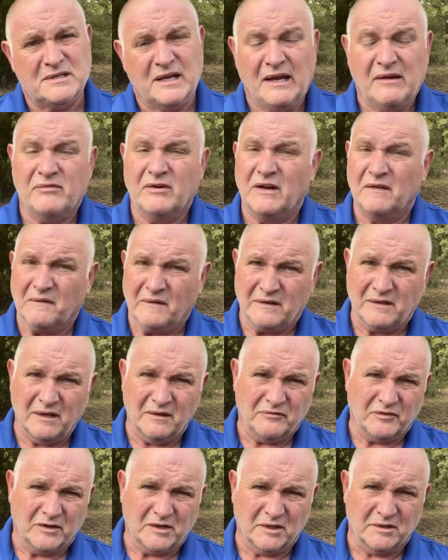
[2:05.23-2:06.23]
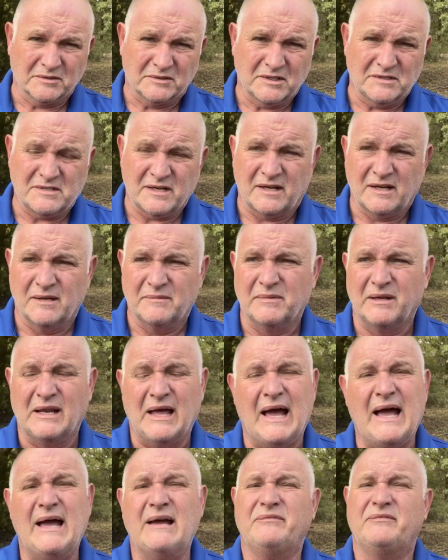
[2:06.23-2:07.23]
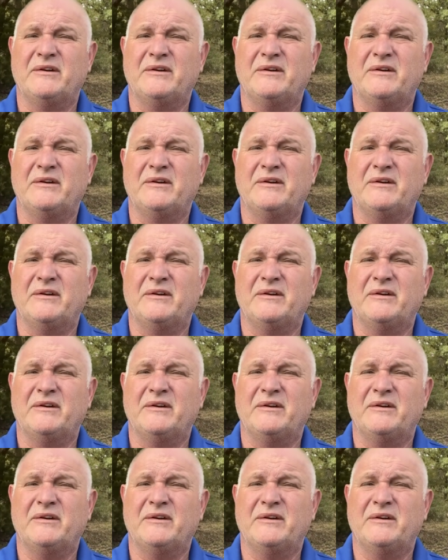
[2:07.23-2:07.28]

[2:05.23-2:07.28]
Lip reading: even in the difficulties that come along